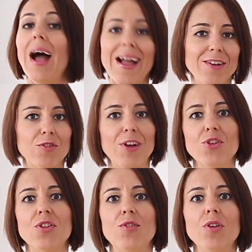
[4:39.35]
Other
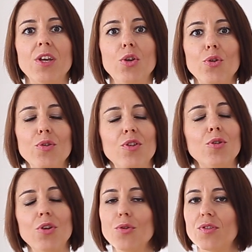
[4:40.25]
strategies you can
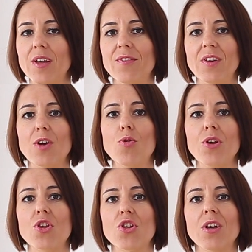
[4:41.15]
use something
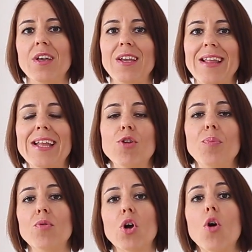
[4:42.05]
which in
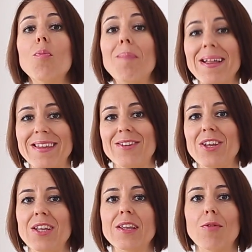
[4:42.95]
NLP we call pattern
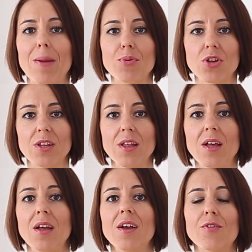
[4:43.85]
interruption.
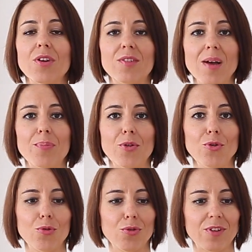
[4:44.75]
For example,
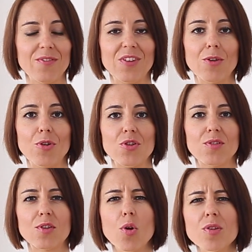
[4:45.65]
you need to do something which
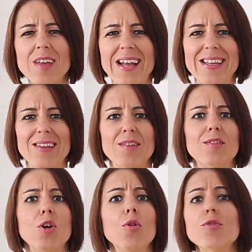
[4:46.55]
is so sudden,
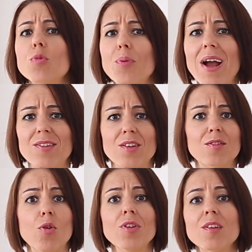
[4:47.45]
so surprising,
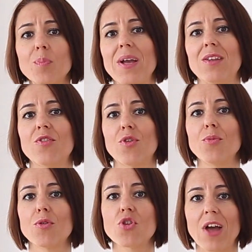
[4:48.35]
so unexpected
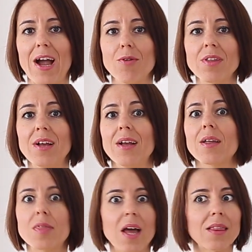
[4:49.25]
from your child
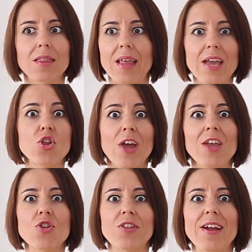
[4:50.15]
that they
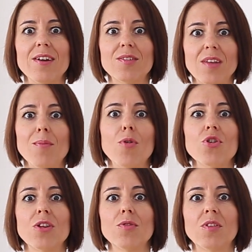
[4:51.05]
change their
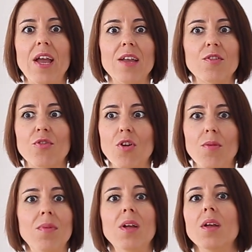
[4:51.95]
emotional states
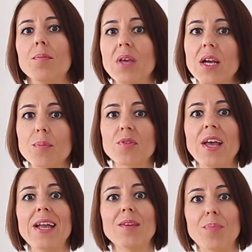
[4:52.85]
from being
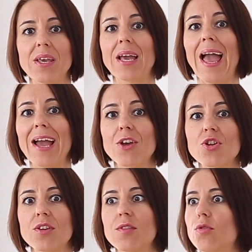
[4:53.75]
upset, being
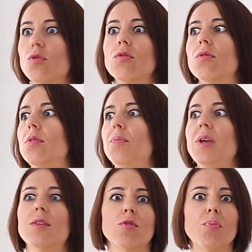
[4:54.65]
anxious to
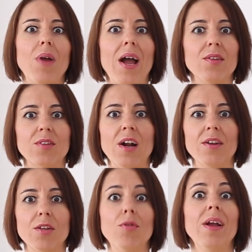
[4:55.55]
being surprised,
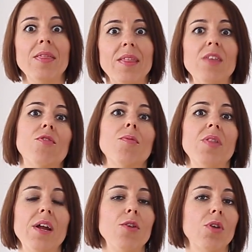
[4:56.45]
startled, and then from
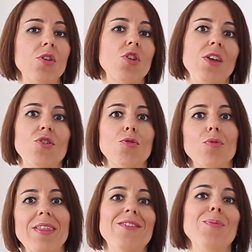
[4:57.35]
there you can change it to
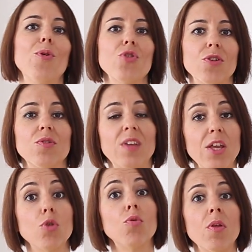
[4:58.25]
whatever emotional
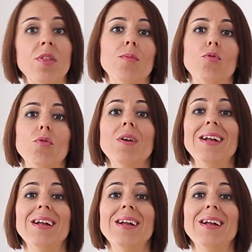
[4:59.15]
state you want them to